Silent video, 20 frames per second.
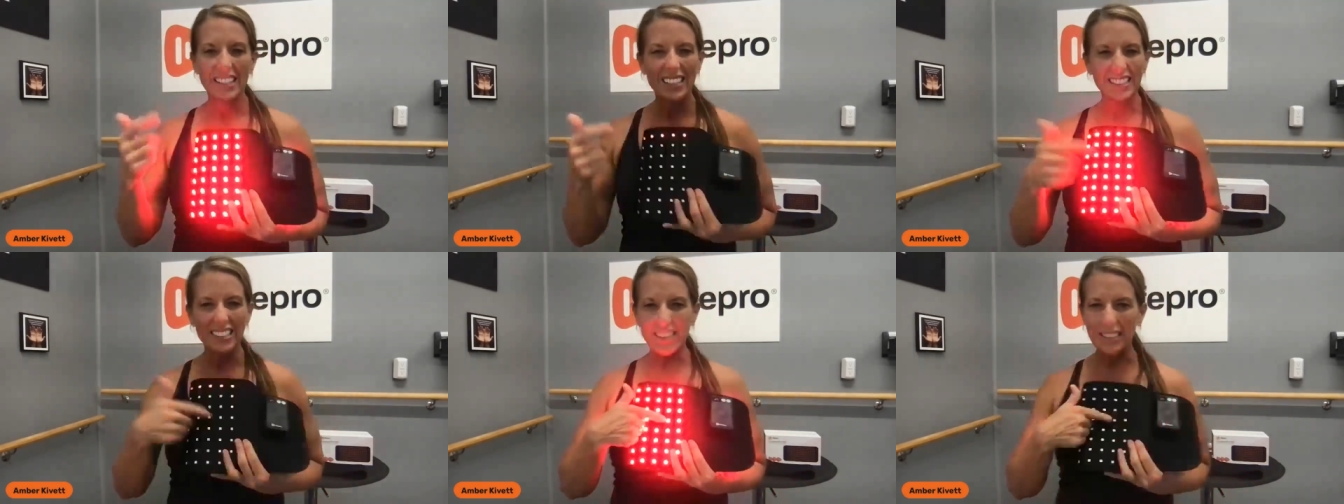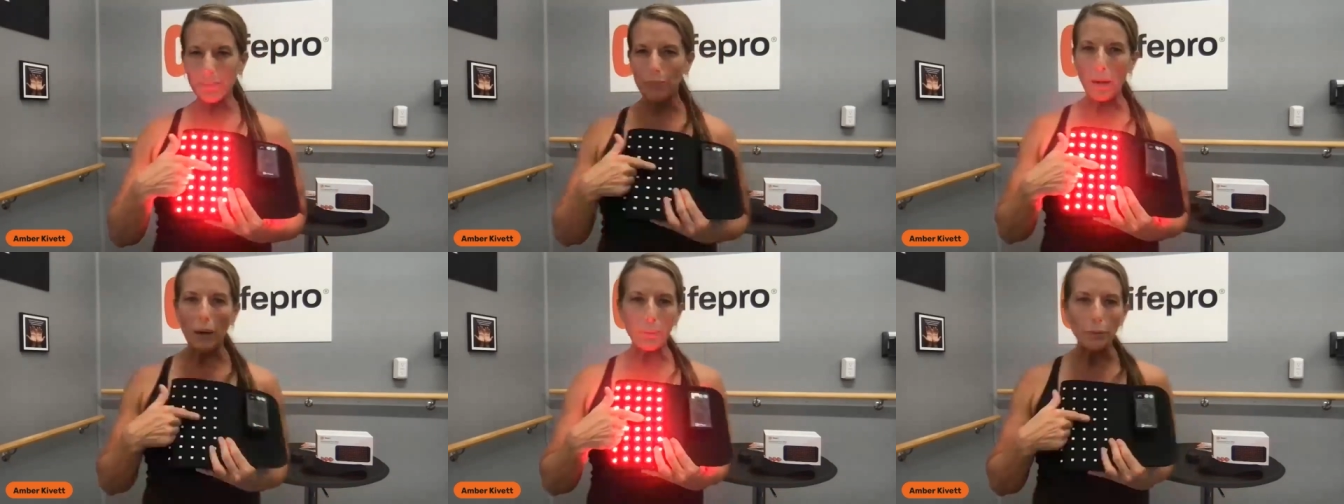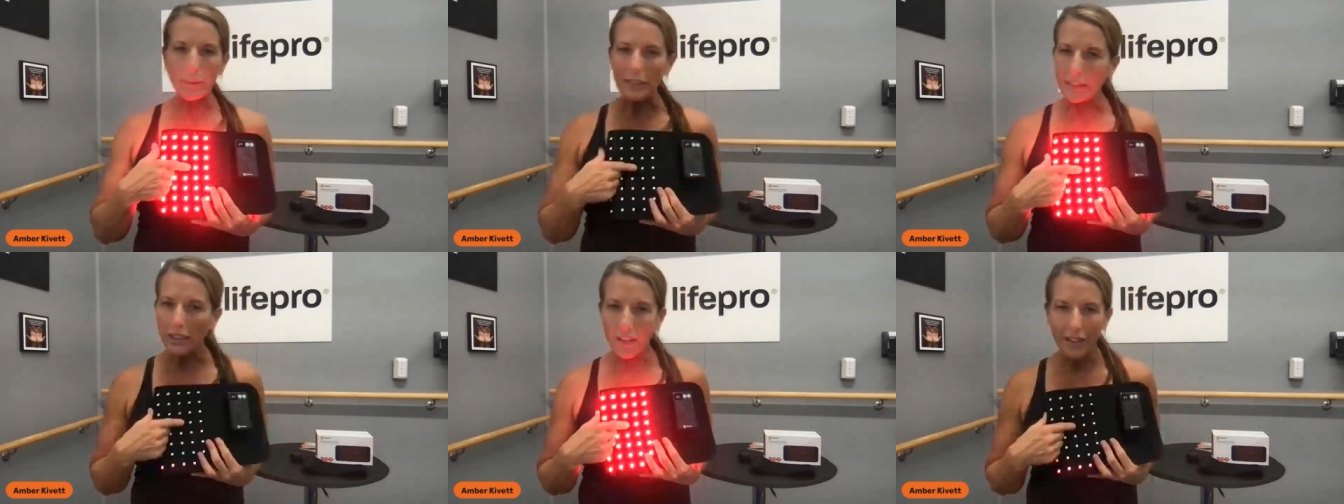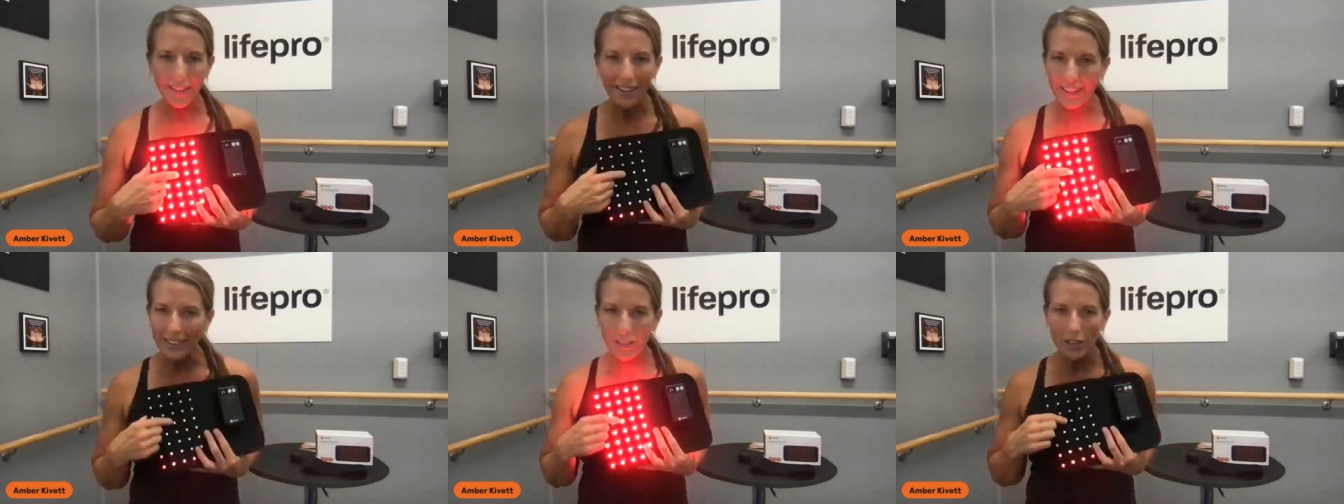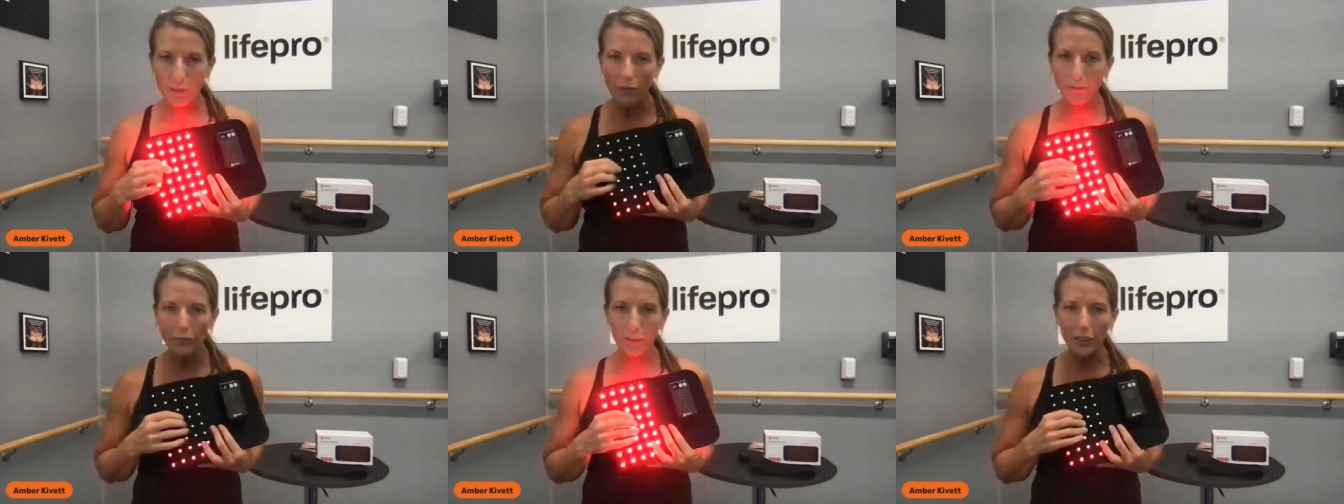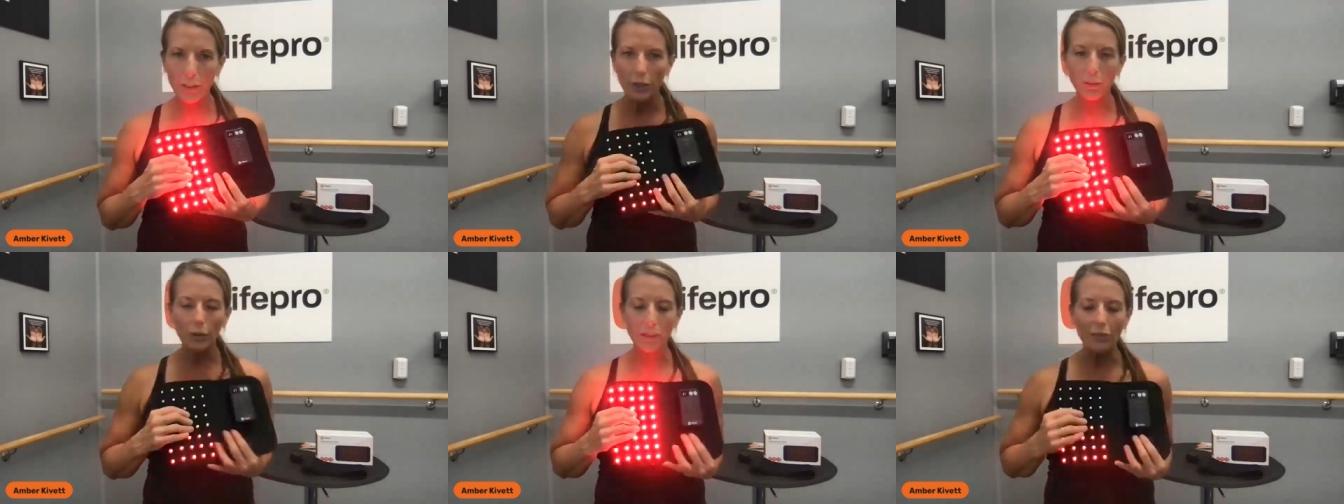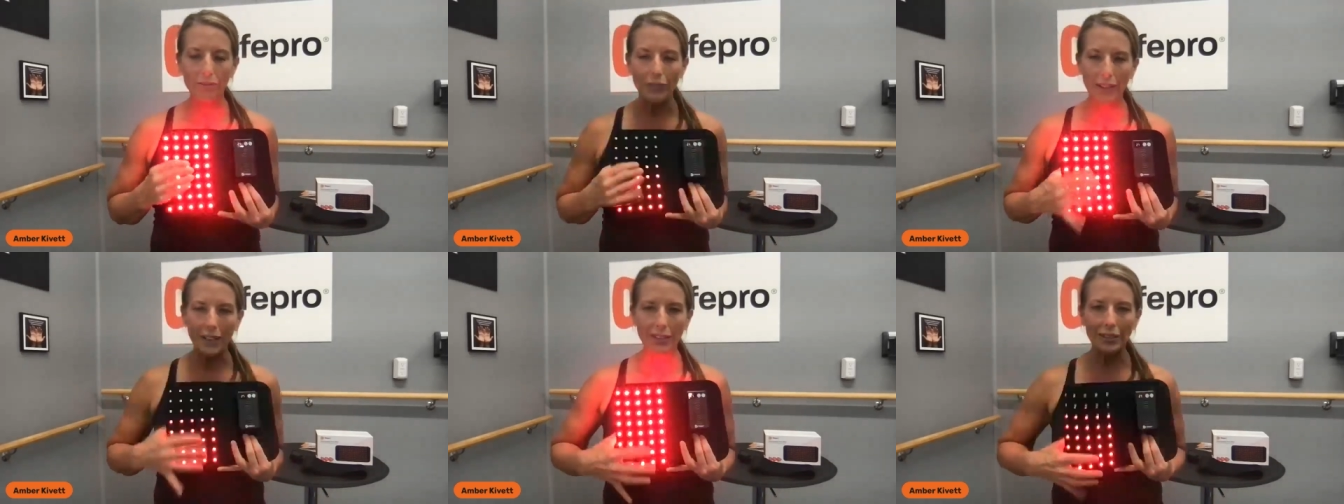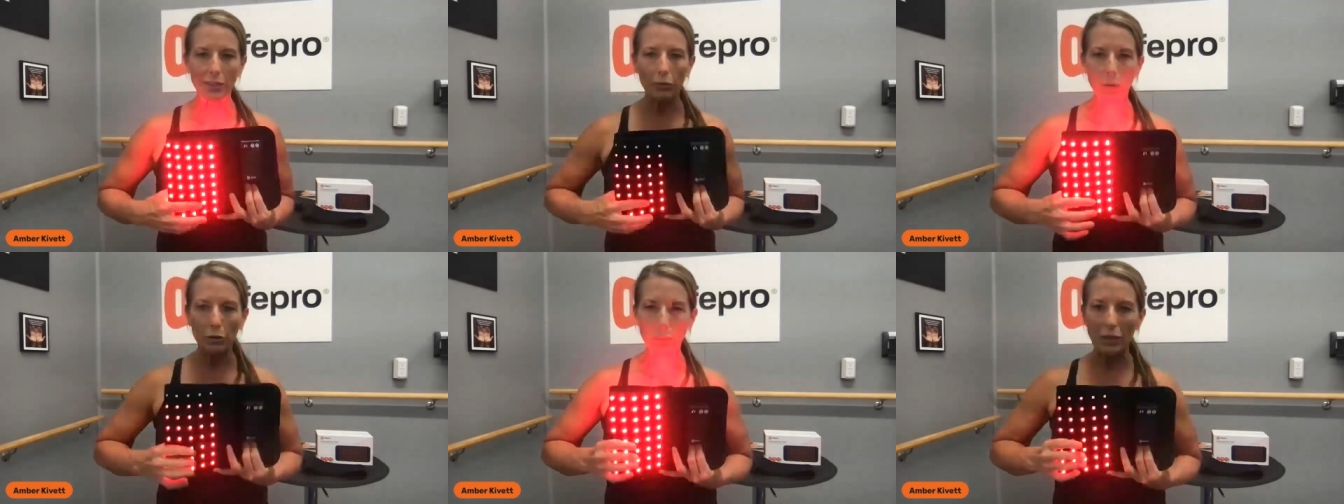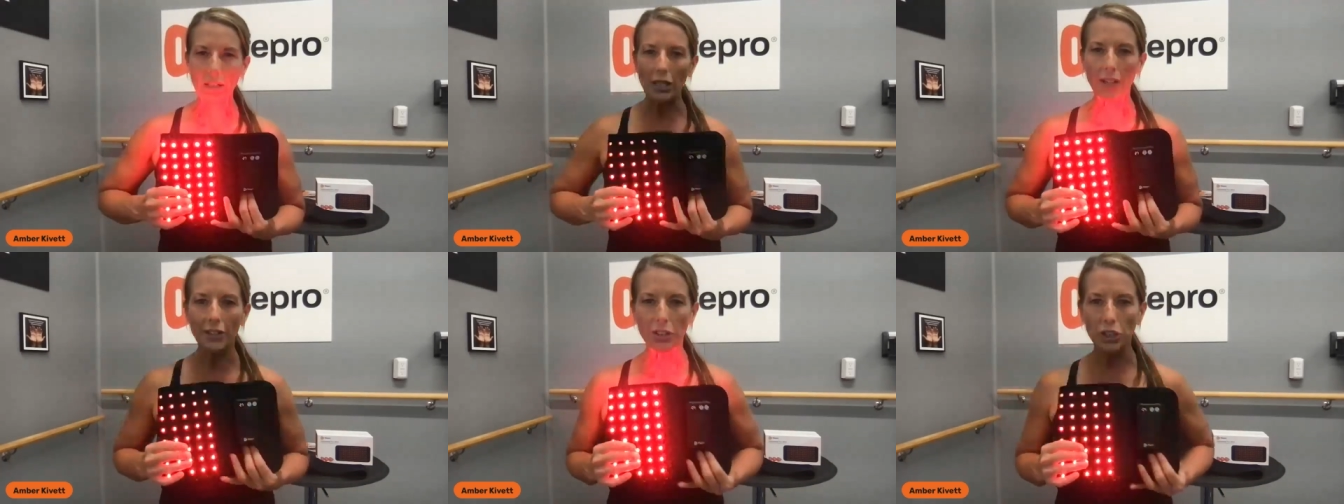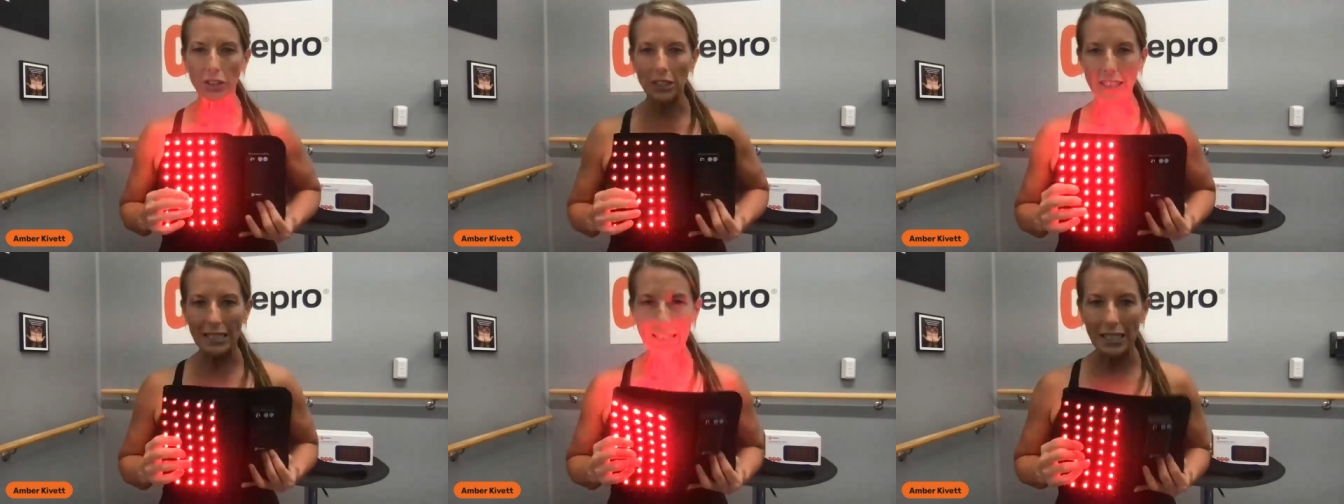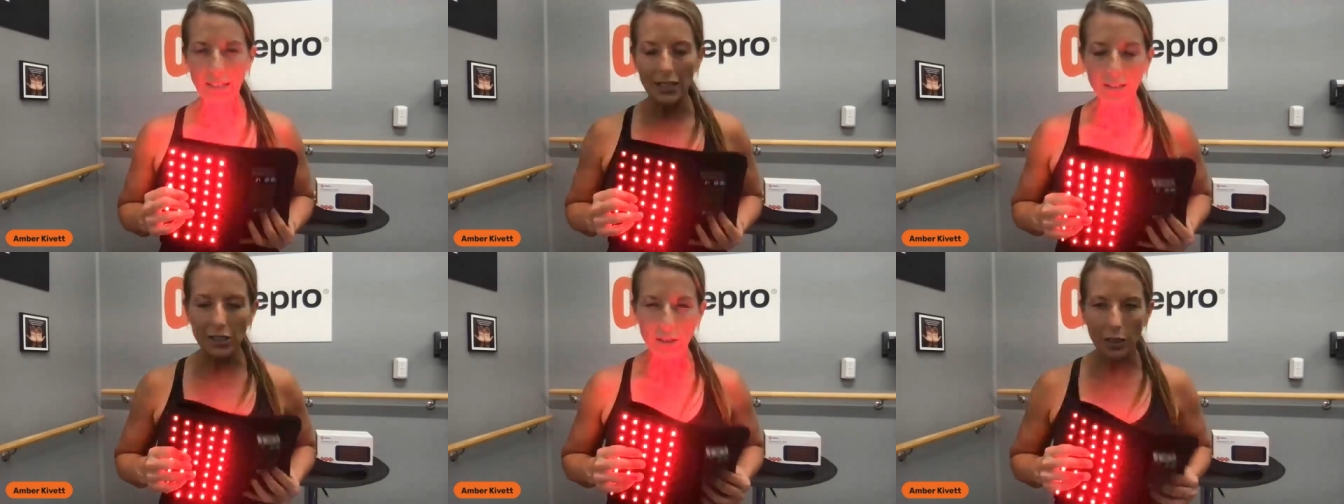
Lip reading: this is probably not ideal for you. In fact, it would be contraindicated.